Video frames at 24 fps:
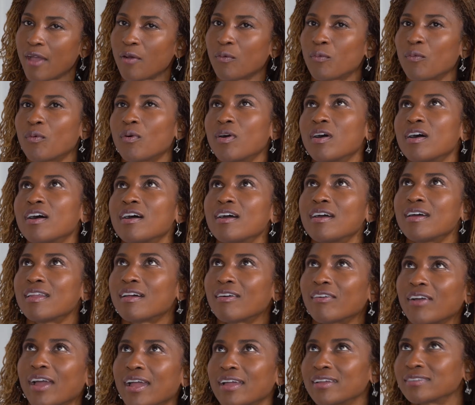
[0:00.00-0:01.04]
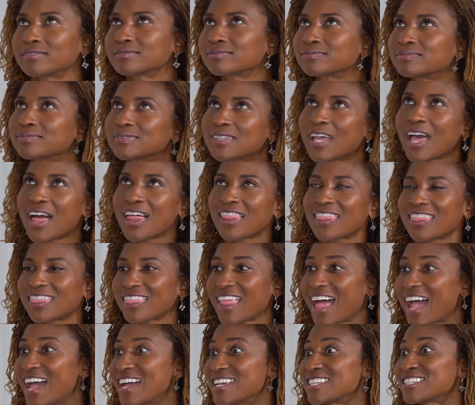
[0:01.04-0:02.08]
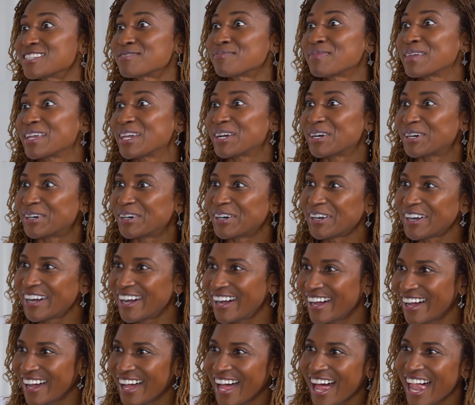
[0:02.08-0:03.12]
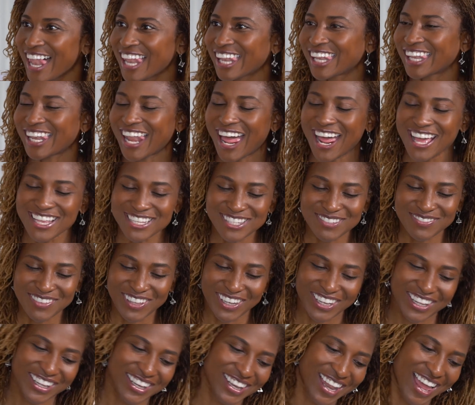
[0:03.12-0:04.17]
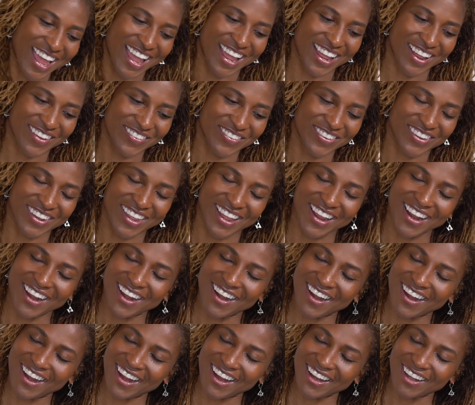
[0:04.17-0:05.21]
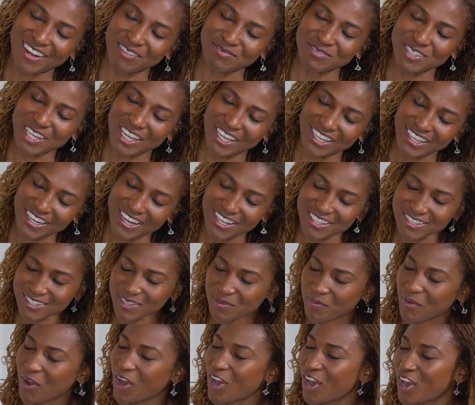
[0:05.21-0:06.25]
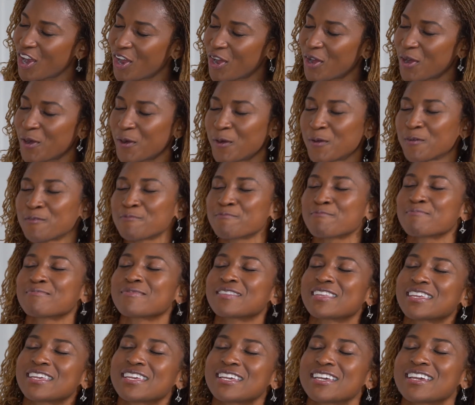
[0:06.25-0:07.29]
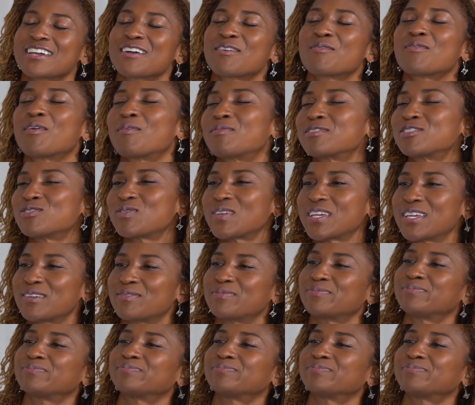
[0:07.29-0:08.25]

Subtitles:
And last meal, last meal in life, you're like, all right, I'm checking out tomorrow. What would you eat?